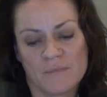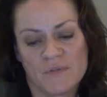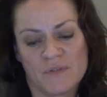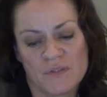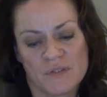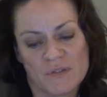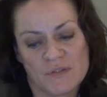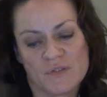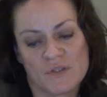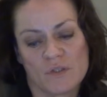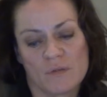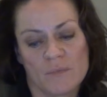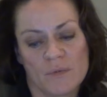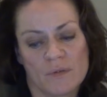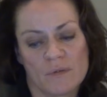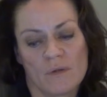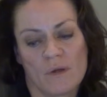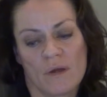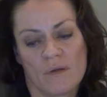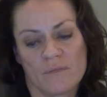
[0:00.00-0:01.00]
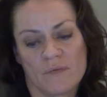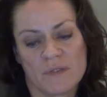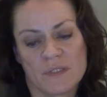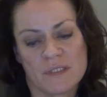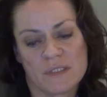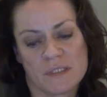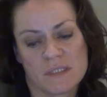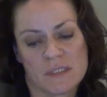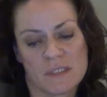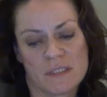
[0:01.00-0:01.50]
to determine
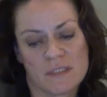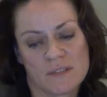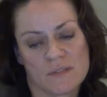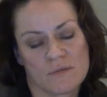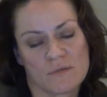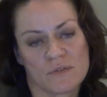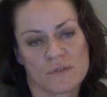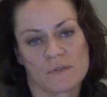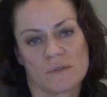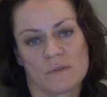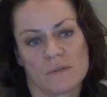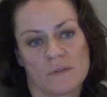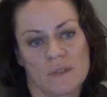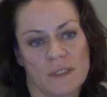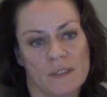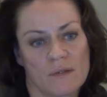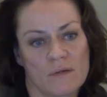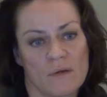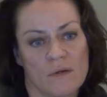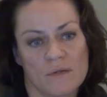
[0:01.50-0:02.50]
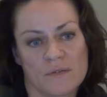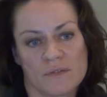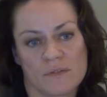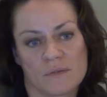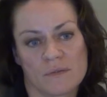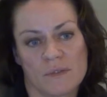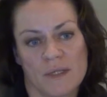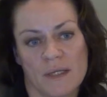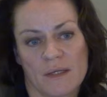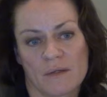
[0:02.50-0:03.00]
obviously social and
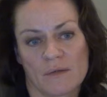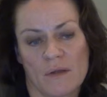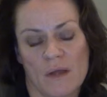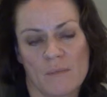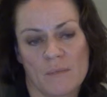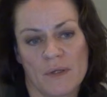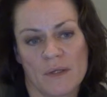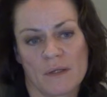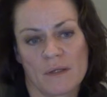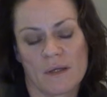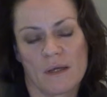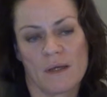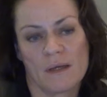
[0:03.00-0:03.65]
cultural economic